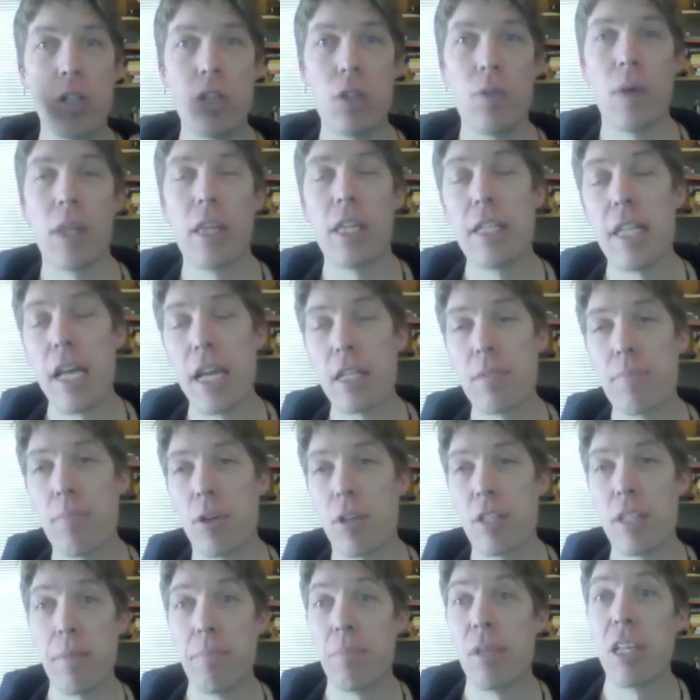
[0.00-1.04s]
what the textbook
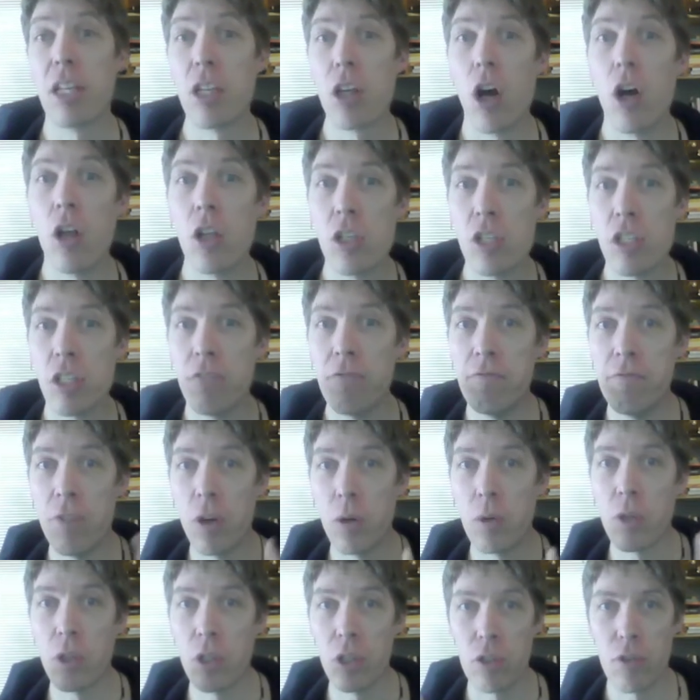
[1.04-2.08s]
simply calls the
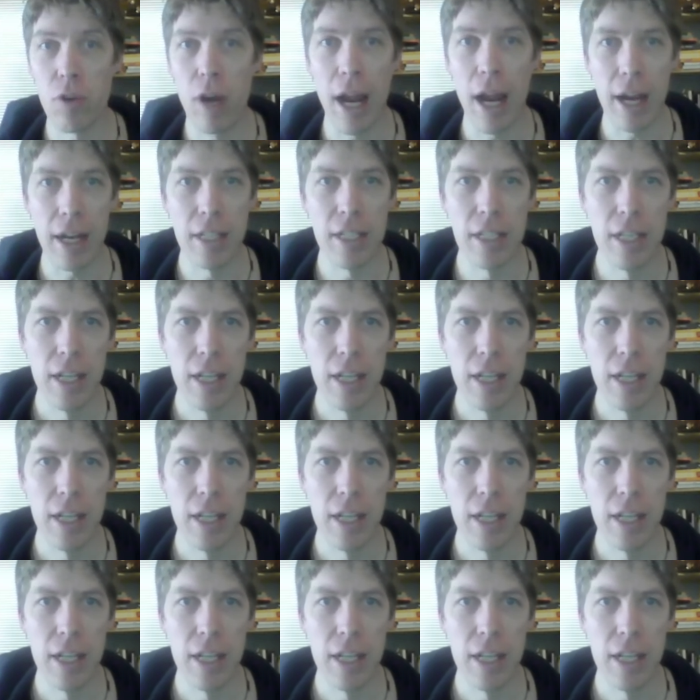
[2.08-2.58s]
vocal tract.